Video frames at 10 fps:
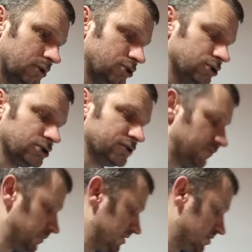Just
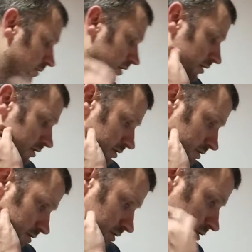for peace of mind.
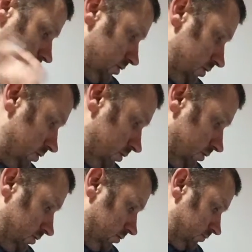
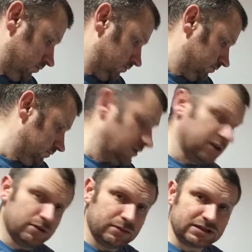And
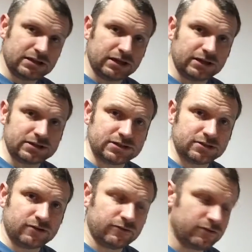then the miscellaneous
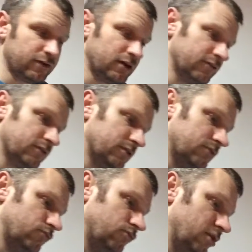stuff. I've got to
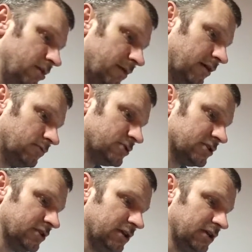remount
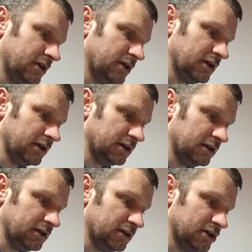the
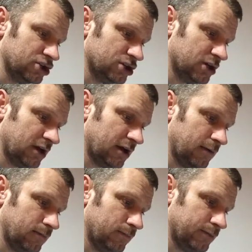ignition
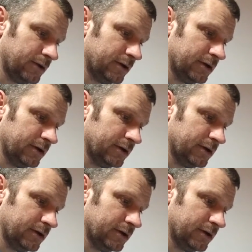amp